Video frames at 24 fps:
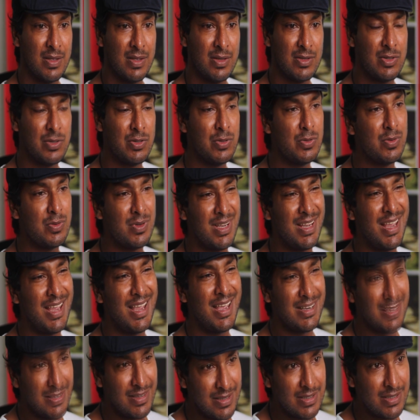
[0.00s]
too
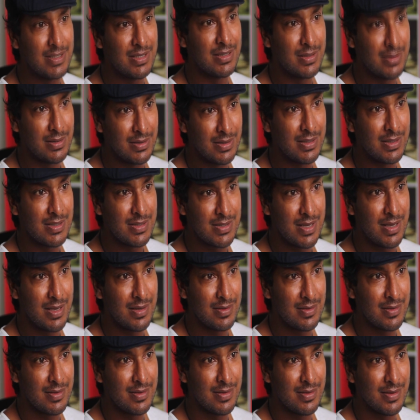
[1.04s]
analytical in a
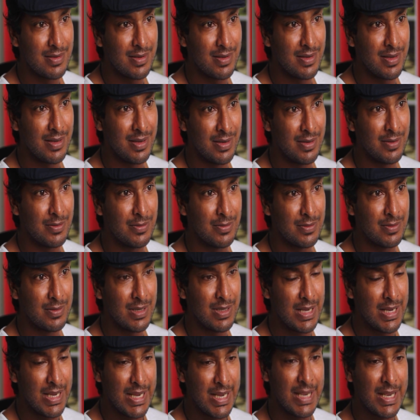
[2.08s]
sense, you know,
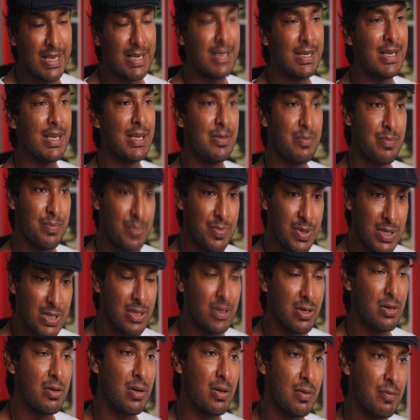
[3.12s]
and be a
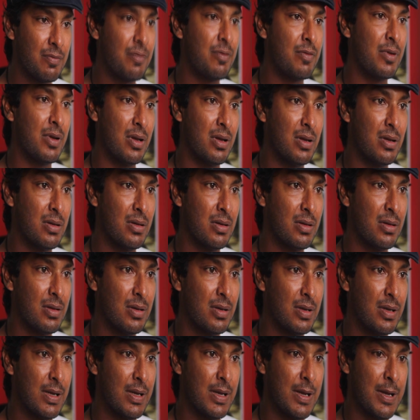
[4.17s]
lot freer.
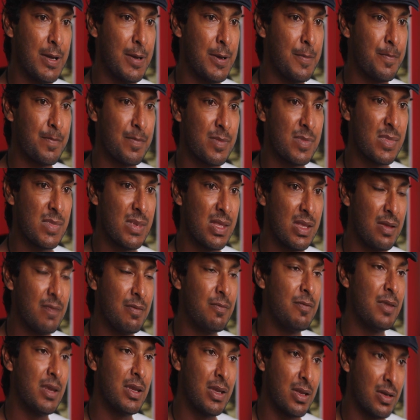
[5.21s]
If
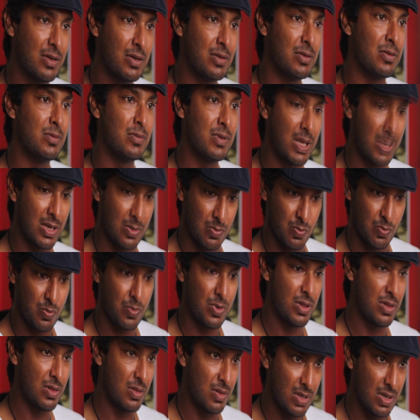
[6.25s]
we can do that
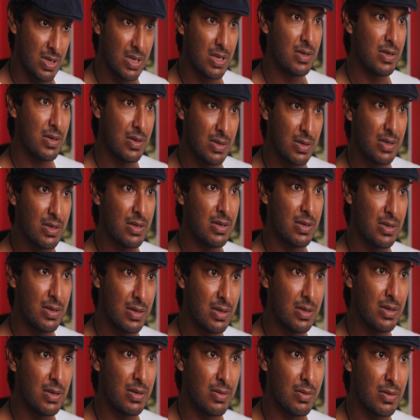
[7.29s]

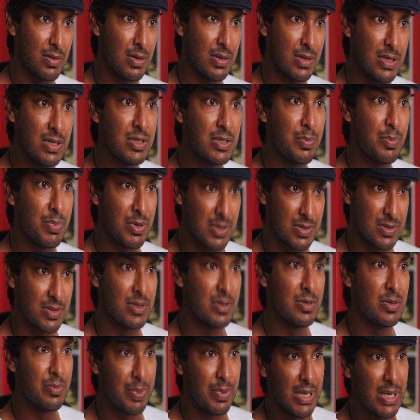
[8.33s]
on an
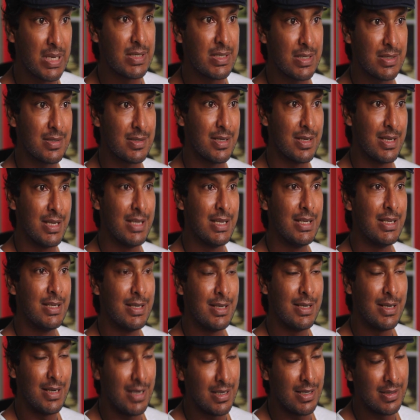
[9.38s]
interpersonal basis,
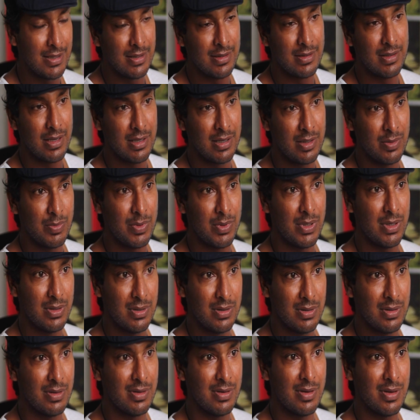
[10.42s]
I think that'll be